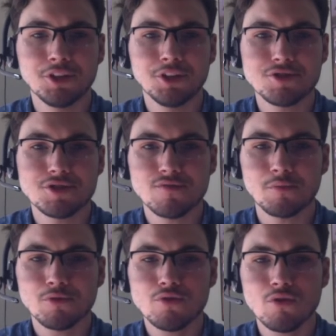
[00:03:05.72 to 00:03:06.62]
just from
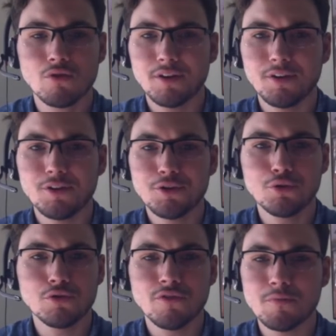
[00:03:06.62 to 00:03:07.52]
Google,
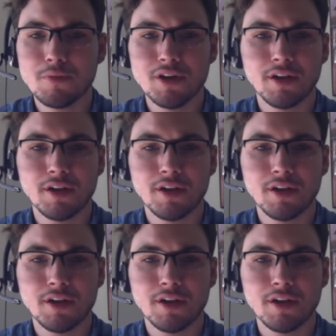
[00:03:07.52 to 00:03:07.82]
two of them being